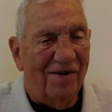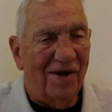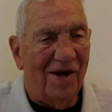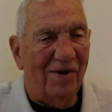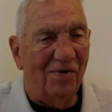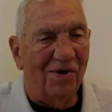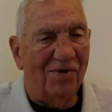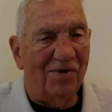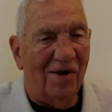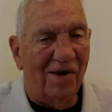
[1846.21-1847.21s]
So I
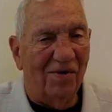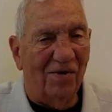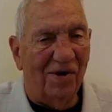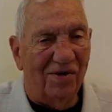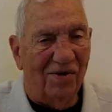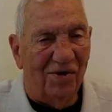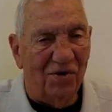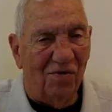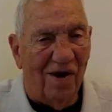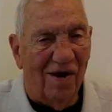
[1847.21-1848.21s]
ordered, I ordered a
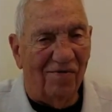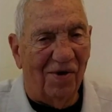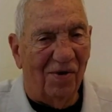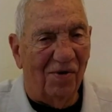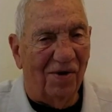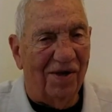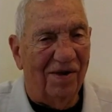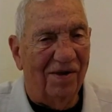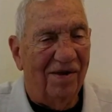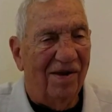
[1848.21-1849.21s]
dish of ravioli,
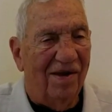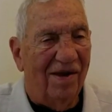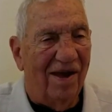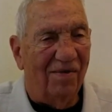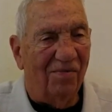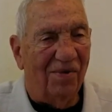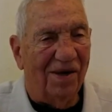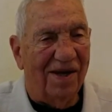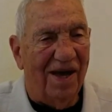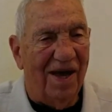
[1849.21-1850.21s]
and when it